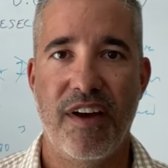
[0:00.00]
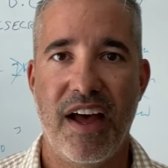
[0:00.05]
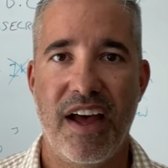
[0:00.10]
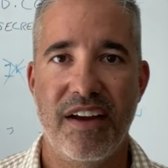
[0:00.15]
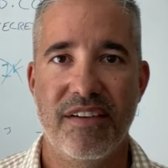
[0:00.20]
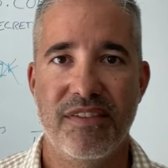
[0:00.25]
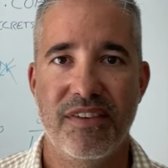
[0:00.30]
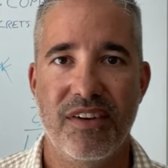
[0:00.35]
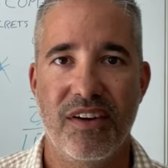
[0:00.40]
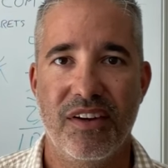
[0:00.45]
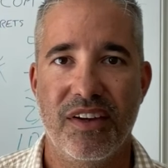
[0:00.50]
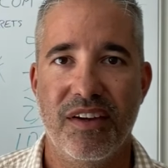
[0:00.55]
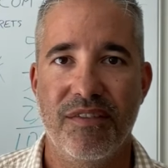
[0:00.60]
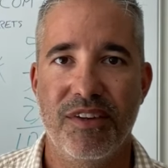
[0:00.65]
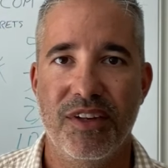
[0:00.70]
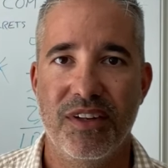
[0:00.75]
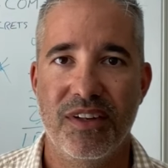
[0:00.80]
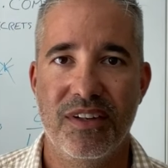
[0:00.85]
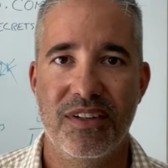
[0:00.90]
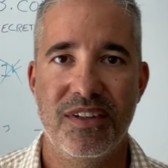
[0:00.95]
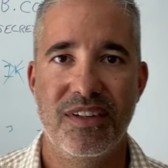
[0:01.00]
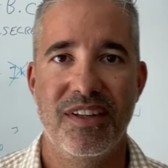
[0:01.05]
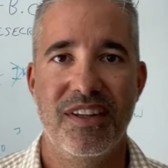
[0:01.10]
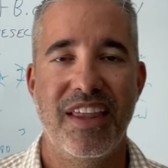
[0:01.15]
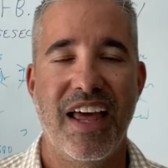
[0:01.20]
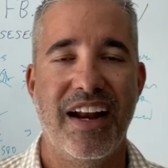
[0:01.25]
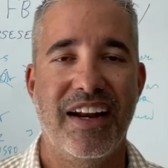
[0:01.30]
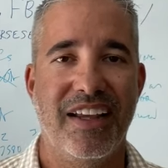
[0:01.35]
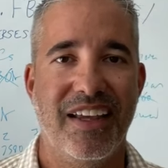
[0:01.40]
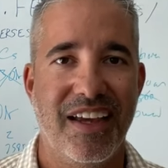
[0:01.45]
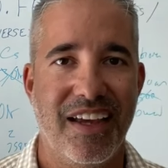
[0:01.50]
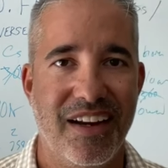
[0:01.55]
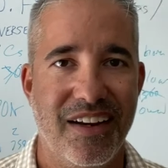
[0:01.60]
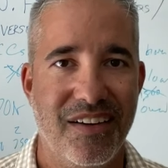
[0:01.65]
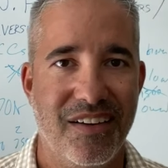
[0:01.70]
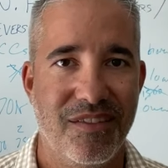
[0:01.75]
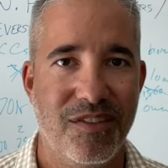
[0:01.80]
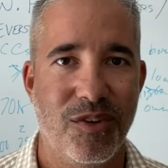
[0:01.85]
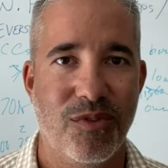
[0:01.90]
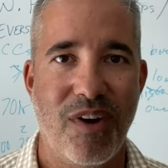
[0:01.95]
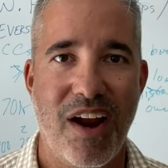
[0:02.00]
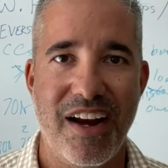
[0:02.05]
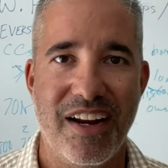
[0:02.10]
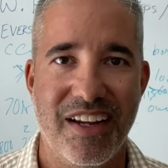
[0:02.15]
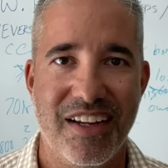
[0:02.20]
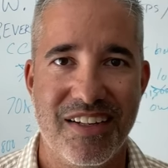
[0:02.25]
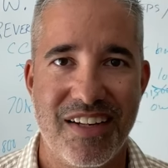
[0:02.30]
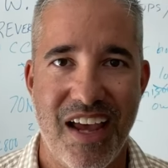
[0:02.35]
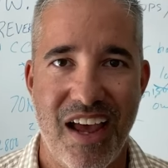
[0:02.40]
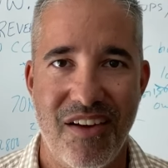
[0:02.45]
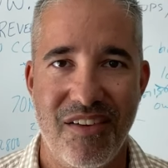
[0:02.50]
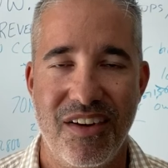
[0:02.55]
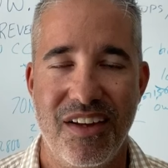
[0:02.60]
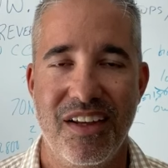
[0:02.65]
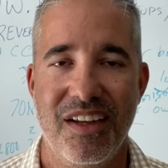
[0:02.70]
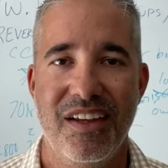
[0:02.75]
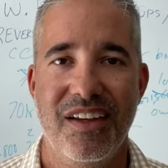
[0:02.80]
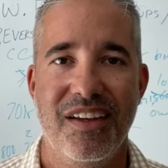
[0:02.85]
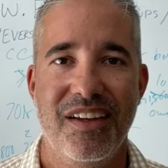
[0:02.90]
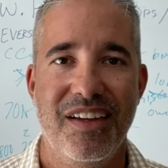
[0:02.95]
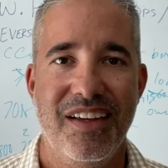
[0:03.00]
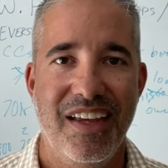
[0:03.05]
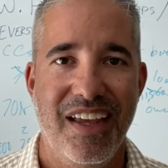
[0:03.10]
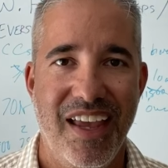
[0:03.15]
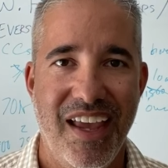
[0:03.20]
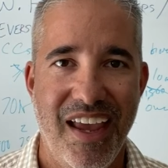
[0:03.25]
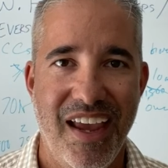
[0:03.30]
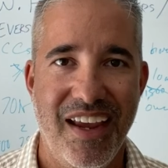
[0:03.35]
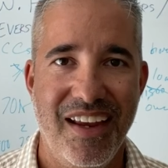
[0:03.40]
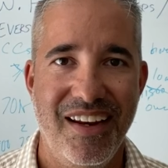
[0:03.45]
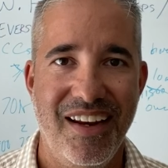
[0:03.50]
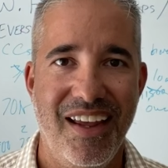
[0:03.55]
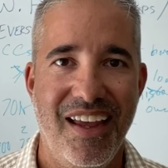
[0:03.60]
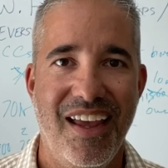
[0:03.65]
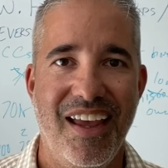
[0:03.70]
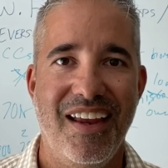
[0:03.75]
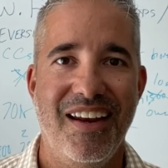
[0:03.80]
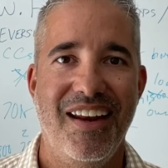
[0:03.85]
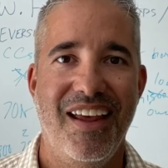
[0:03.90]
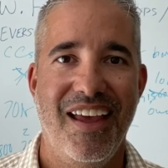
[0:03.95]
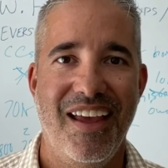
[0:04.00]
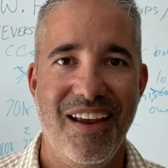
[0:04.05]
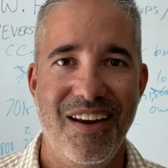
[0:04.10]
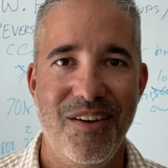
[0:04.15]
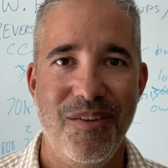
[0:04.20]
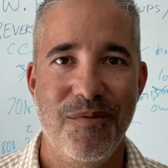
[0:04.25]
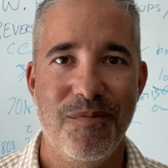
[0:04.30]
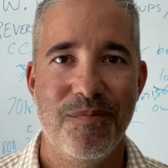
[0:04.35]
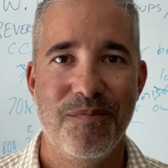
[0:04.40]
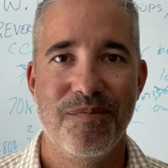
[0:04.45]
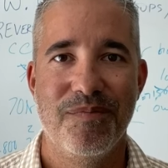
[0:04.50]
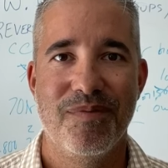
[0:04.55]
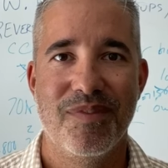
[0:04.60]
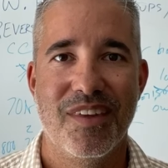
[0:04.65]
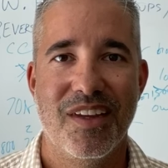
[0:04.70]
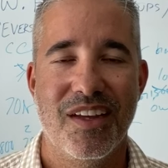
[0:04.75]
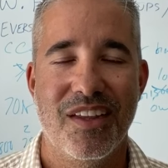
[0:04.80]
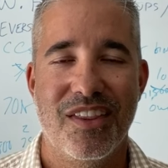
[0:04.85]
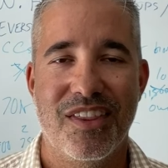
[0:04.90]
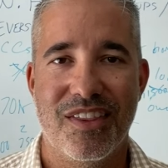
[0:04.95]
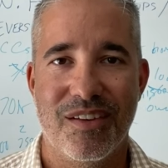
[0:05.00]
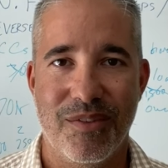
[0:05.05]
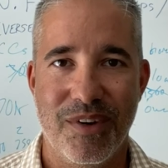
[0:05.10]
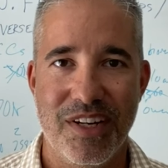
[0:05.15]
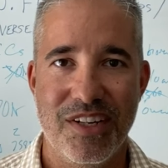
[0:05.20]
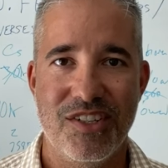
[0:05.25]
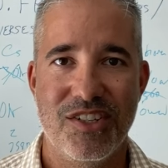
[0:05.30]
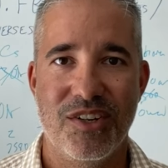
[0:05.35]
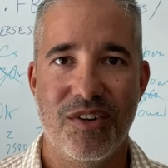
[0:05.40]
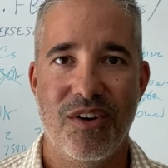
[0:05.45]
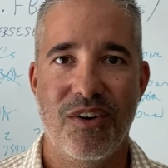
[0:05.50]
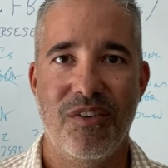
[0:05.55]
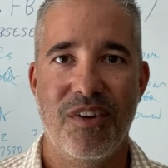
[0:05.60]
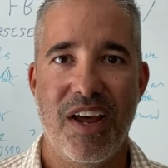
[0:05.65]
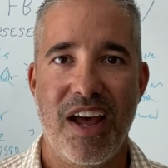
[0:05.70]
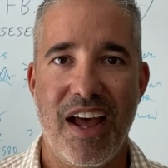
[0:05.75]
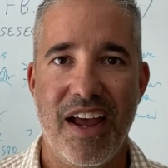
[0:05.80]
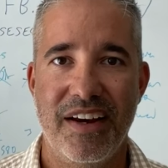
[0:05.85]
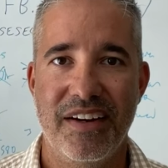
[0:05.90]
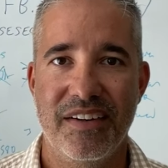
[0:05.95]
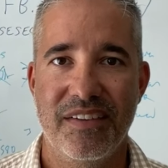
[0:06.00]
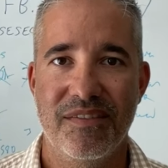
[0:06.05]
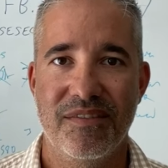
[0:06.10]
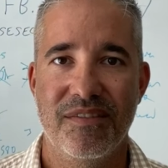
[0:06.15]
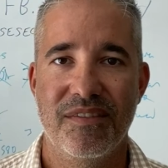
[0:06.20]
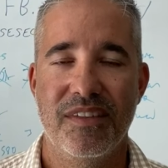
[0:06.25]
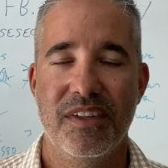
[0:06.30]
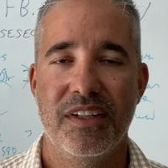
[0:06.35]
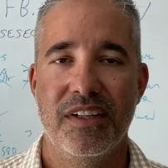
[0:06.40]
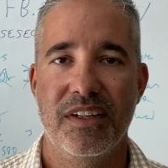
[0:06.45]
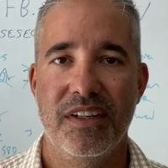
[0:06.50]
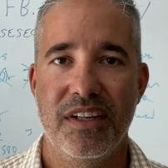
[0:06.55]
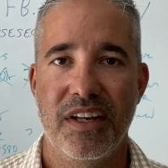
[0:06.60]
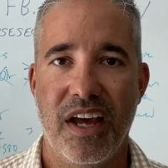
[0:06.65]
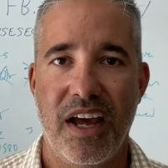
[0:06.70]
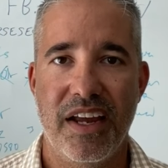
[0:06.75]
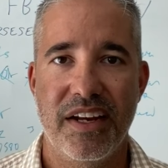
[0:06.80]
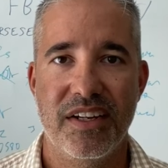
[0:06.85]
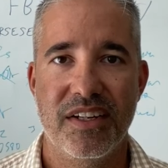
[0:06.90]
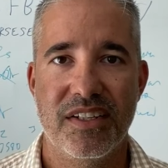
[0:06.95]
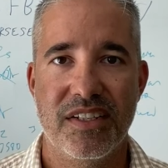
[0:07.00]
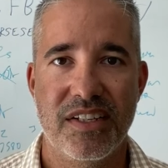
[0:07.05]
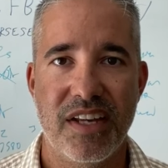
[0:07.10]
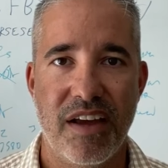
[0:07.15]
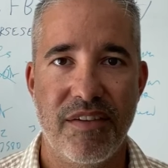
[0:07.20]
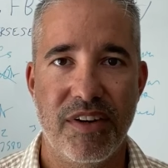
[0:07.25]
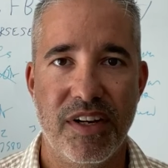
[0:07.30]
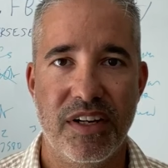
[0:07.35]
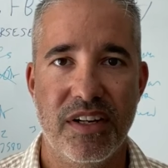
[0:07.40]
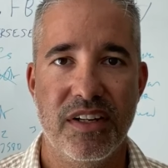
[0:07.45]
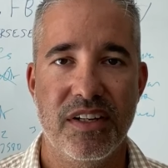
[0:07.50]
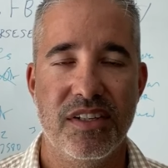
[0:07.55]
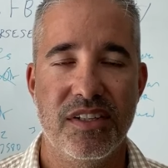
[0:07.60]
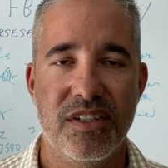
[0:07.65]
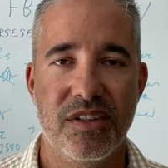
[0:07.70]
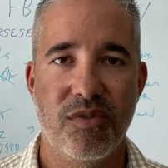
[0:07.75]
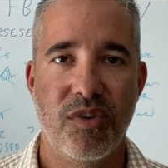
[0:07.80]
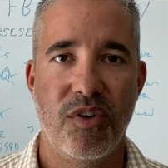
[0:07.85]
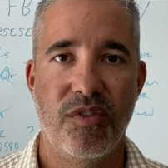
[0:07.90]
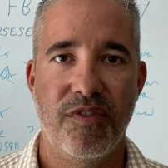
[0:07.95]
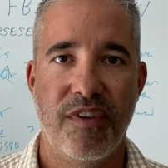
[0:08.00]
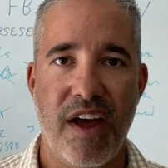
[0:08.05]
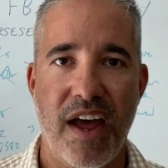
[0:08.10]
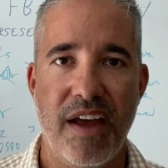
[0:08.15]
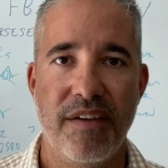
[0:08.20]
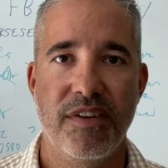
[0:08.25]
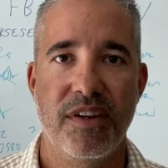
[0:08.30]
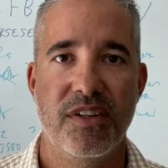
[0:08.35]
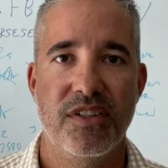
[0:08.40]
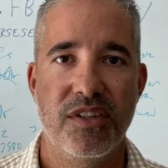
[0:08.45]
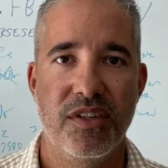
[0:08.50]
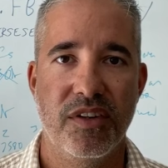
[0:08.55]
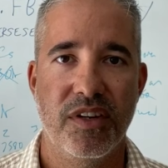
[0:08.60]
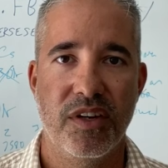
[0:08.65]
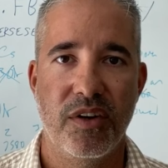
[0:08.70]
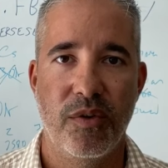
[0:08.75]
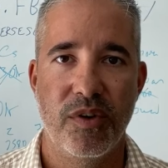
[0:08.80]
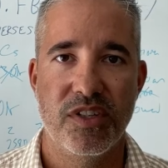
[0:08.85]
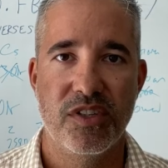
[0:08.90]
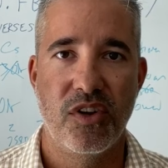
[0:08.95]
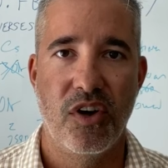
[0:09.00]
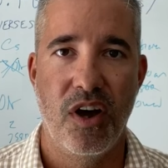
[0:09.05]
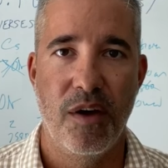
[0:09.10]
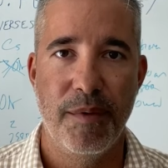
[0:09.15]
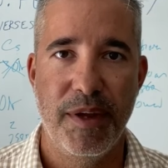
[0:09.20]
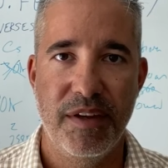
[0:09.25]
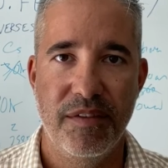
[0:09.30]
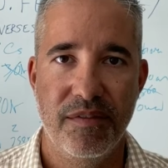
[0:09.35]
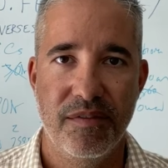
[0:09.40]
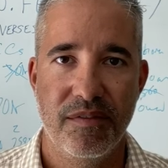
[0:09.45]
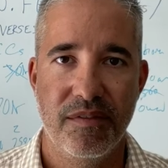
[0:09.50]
I'll give you that again if you're writing it down. 888-309-9705. So you can always call me.